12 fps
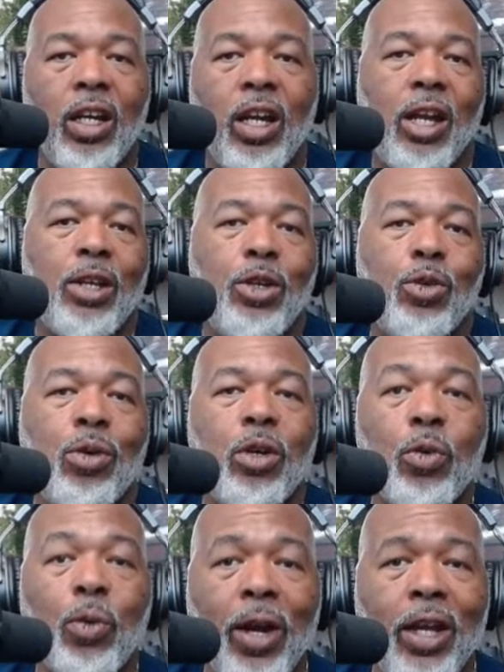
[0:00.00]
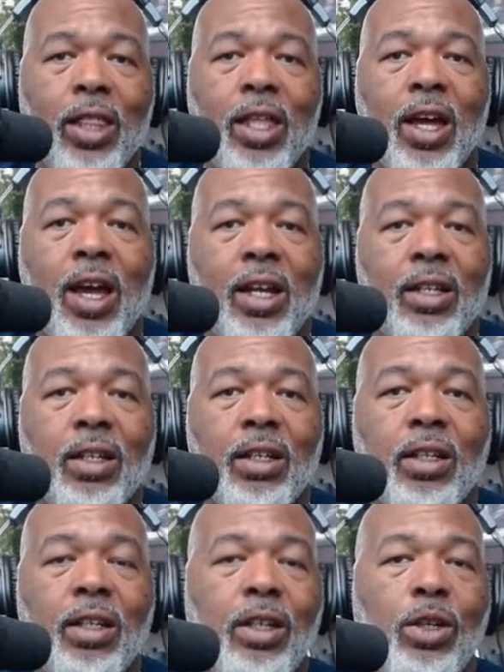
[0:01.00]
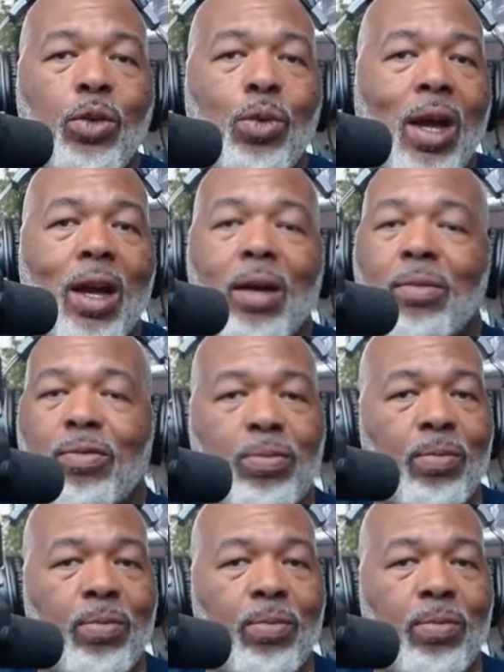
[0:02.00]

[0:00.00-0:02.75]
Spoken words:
and you agree to that, then you've